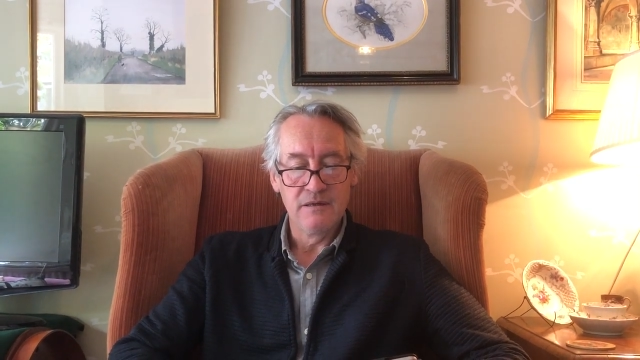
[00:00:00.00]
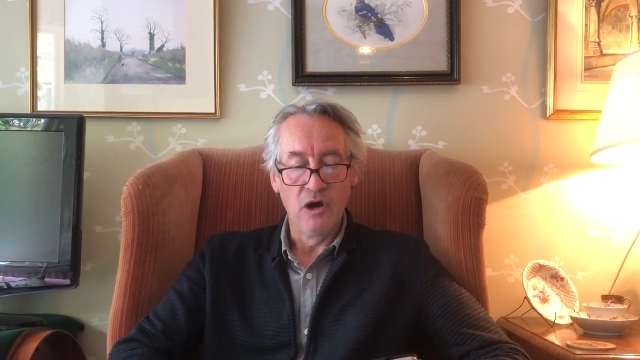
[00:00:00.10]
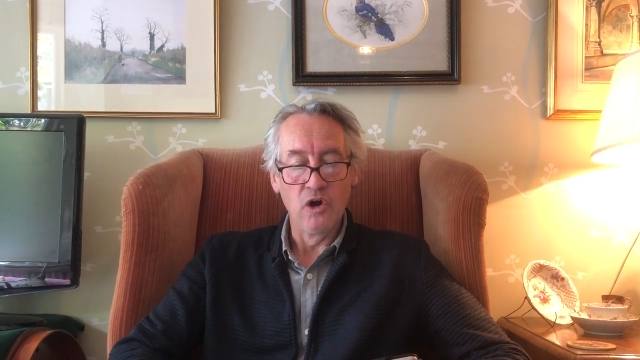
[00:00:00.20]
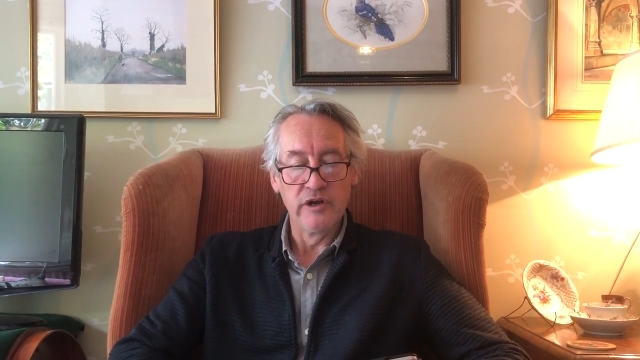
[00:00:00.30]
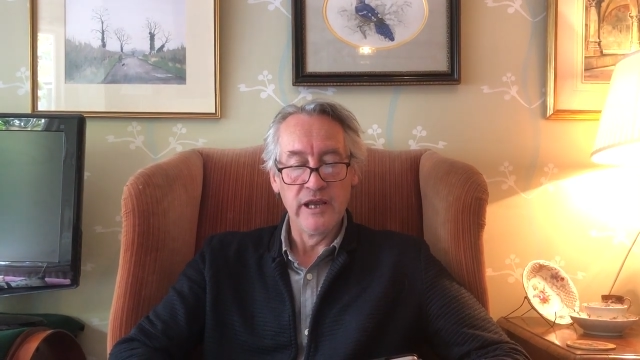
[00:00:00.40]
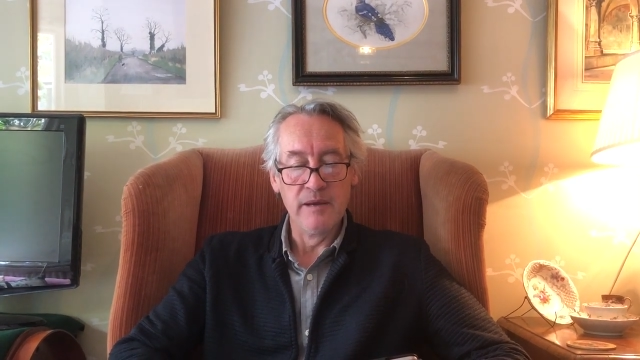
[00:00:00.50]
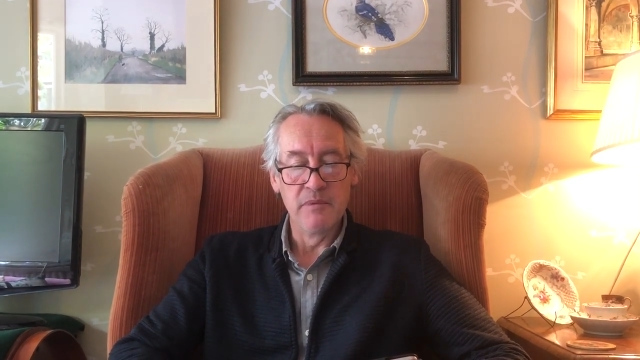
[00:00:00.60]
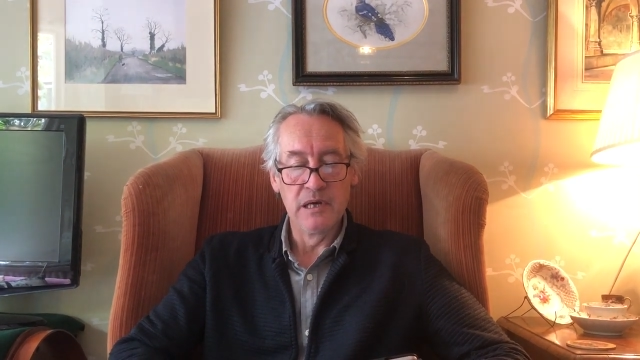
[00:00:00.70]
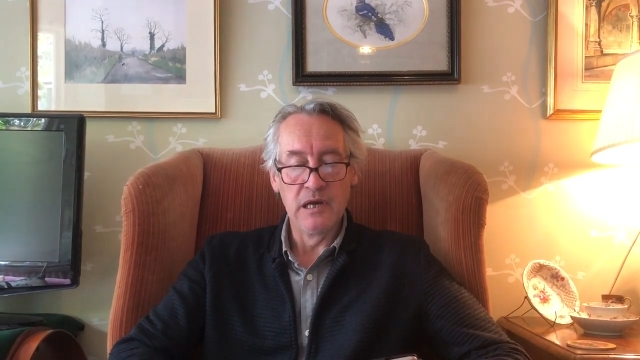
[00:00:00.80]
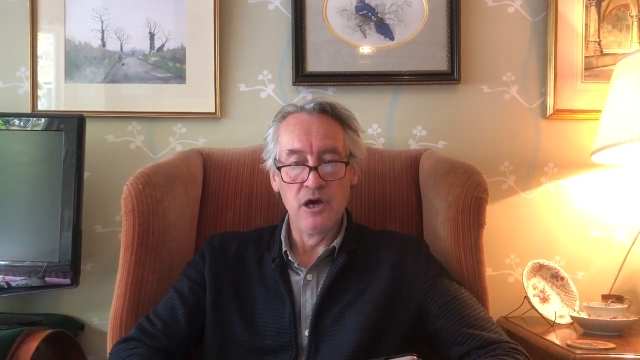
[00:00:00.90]
On him
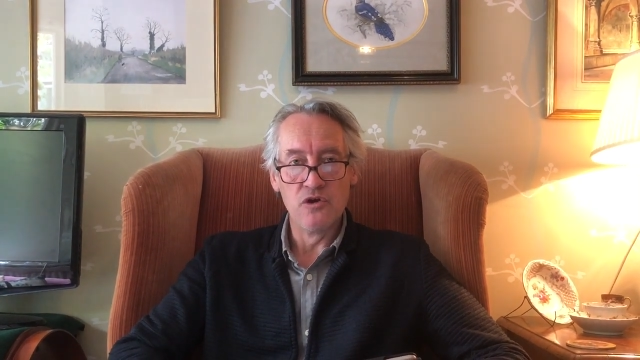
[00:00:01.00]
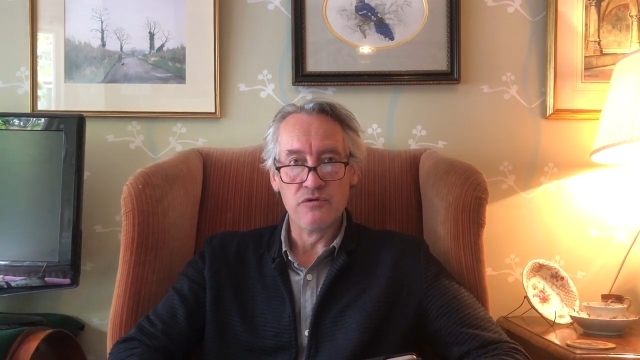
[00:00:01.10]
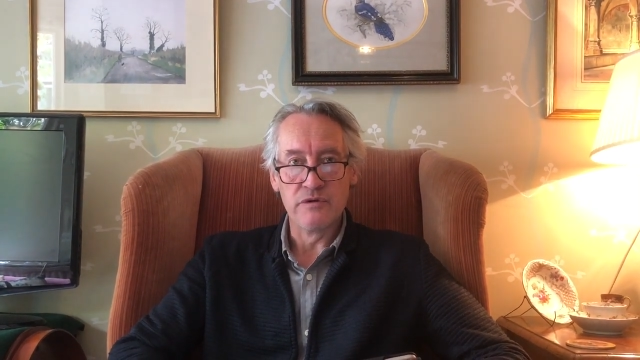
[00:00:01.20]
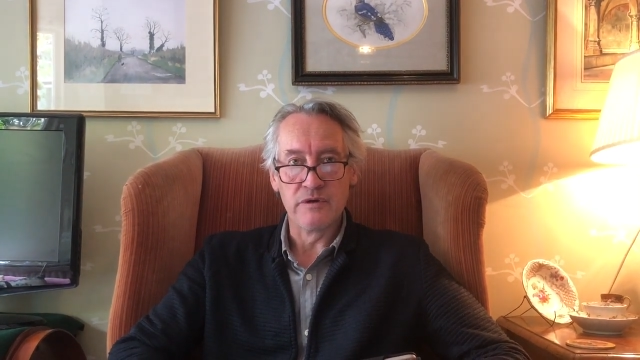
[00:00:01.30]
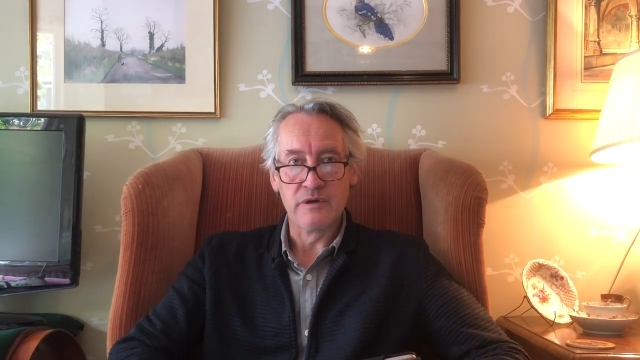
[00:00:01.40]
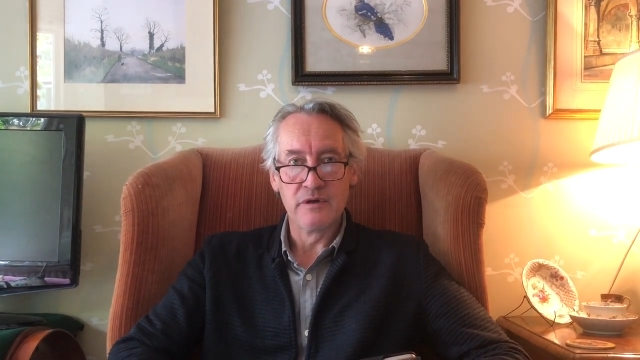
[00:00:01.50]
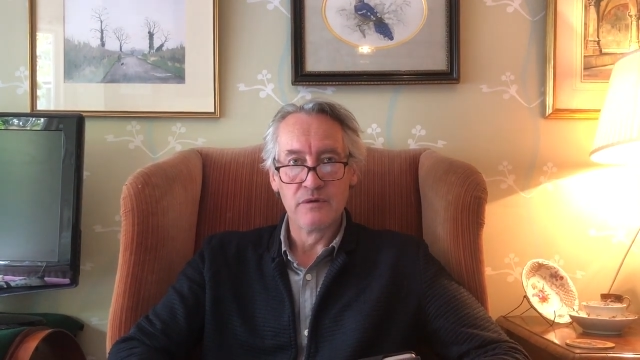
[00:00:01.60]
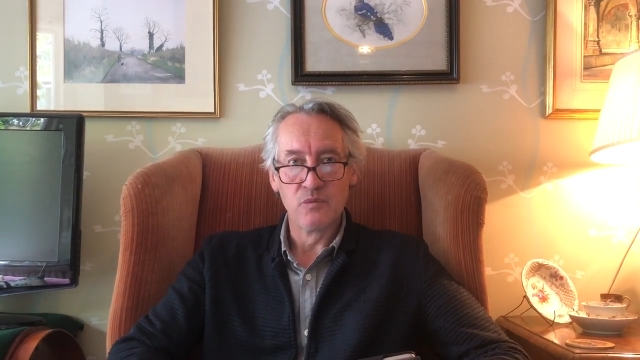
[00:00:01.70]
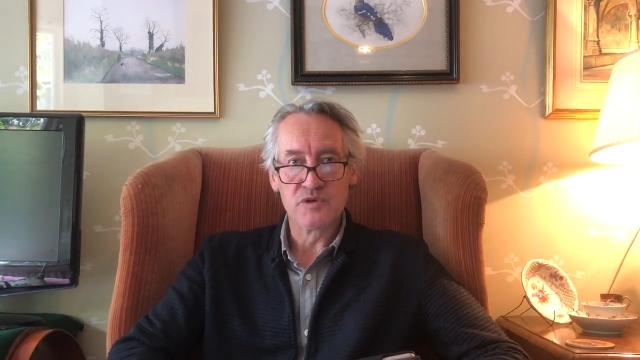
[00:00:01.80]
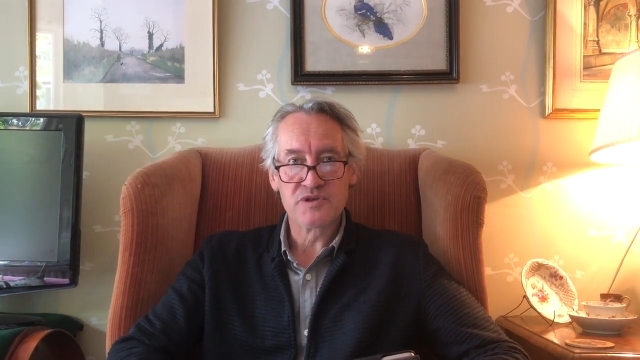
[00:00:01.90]
alone
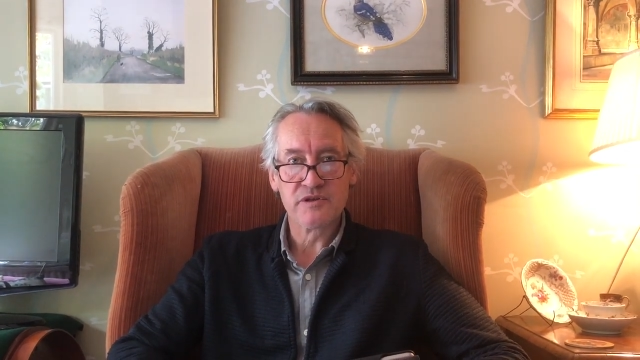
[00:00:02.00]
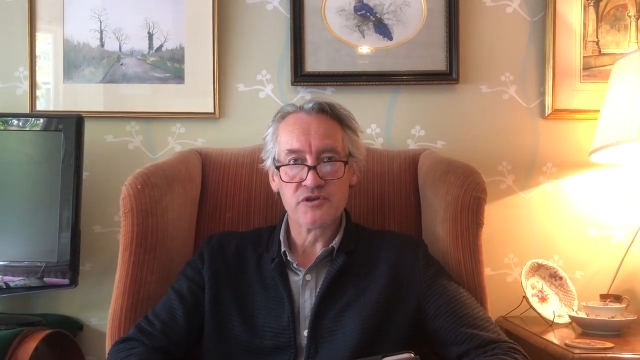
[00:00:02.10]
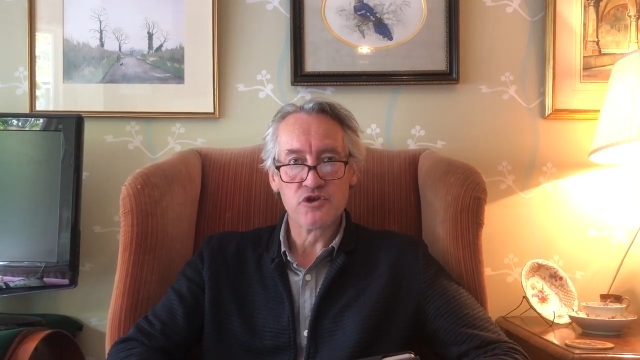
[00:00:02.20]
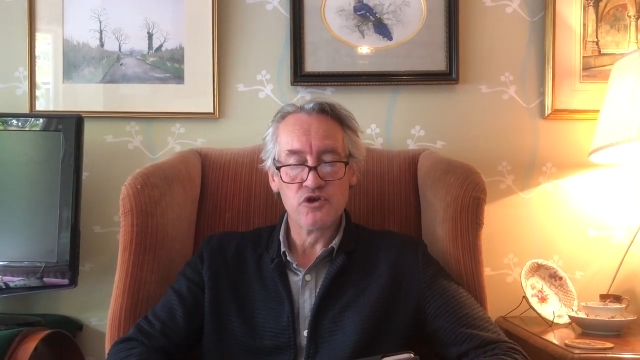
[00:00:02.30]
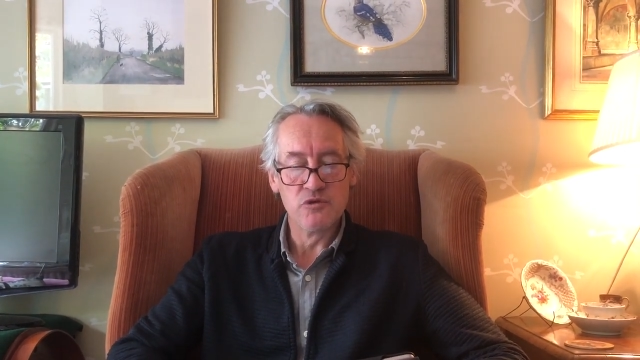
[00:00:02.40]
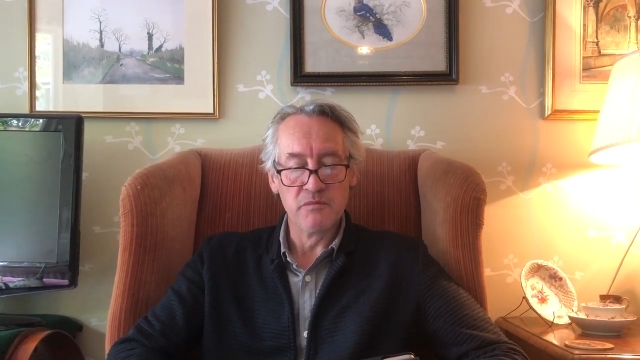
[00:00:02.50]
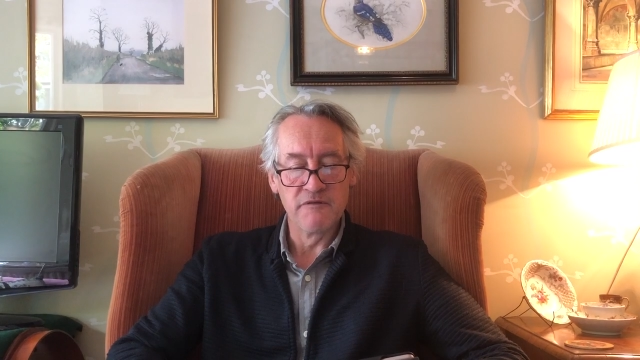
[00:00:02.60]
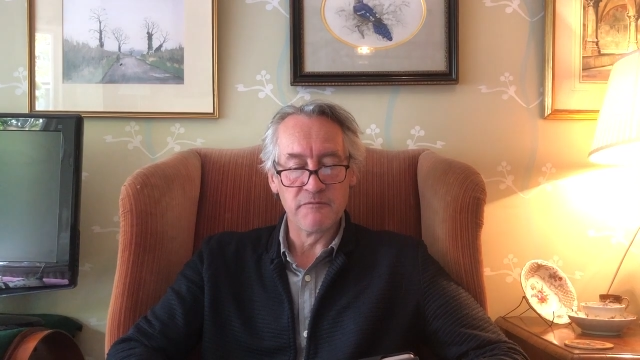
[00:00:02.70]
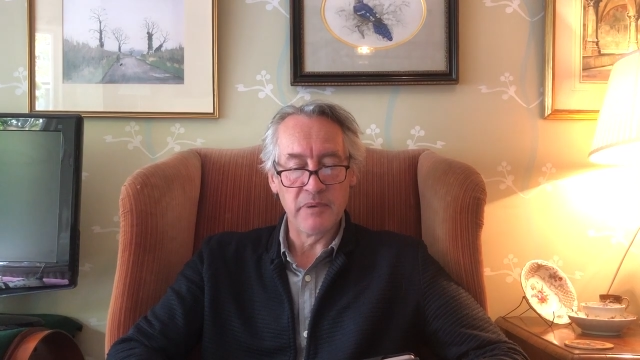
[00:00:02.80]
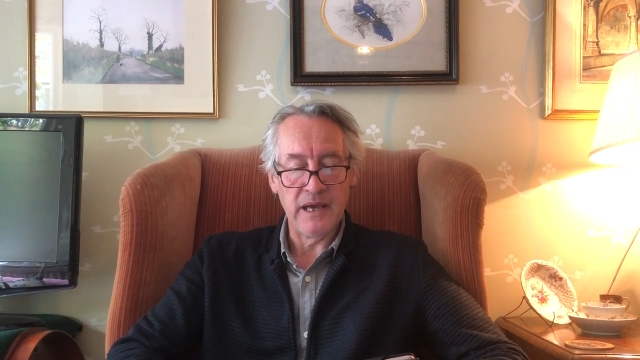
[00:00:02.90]
was the doom
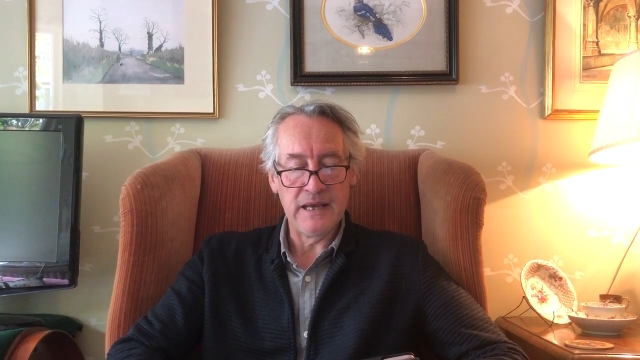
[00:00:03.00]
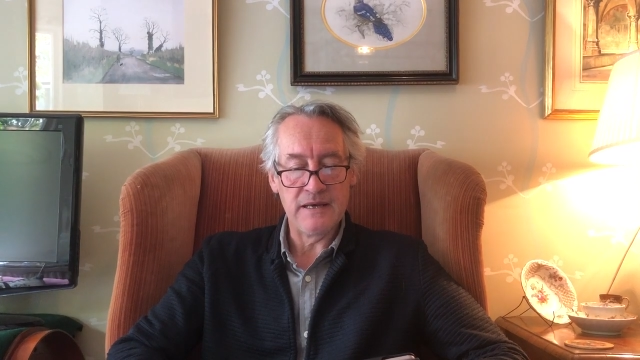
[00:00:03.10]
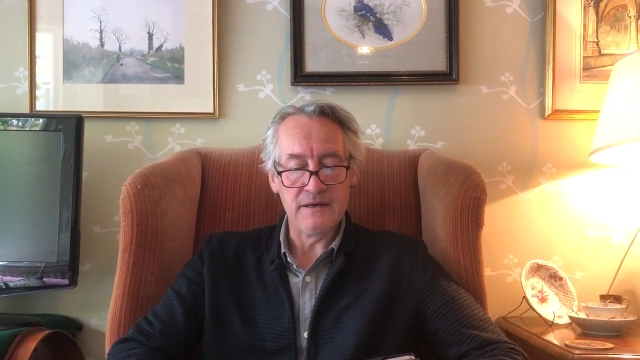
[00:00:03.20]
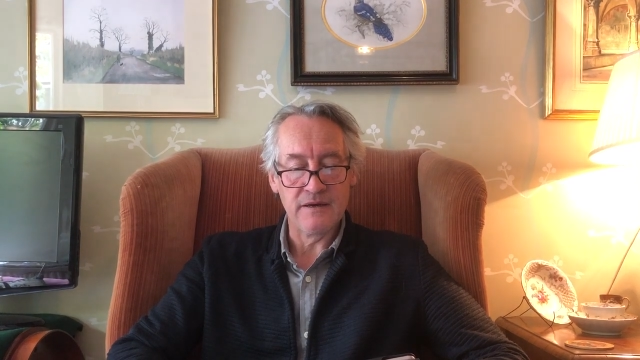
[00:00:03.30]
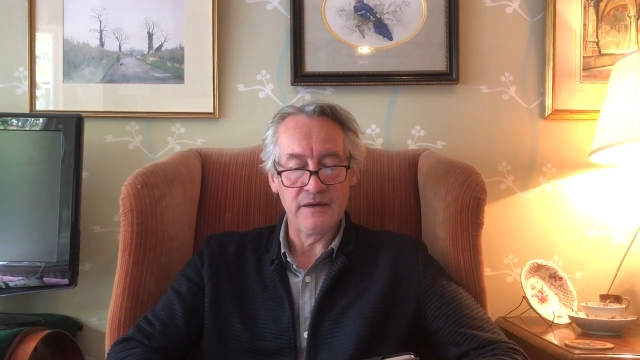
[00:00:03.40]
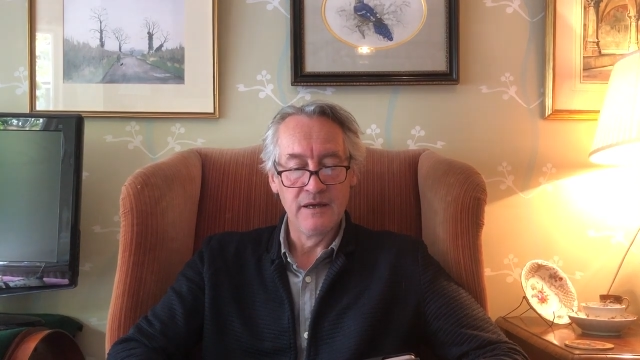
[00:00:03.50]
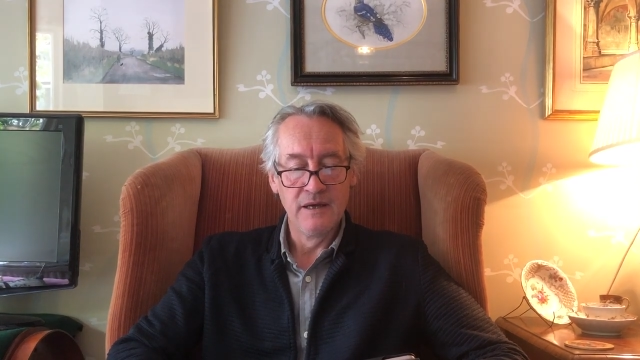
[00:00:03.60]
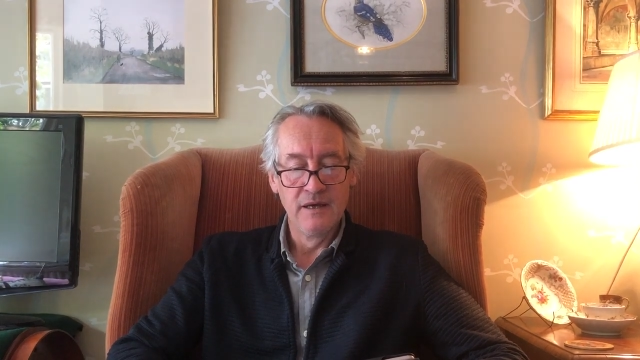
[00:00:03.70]
of pain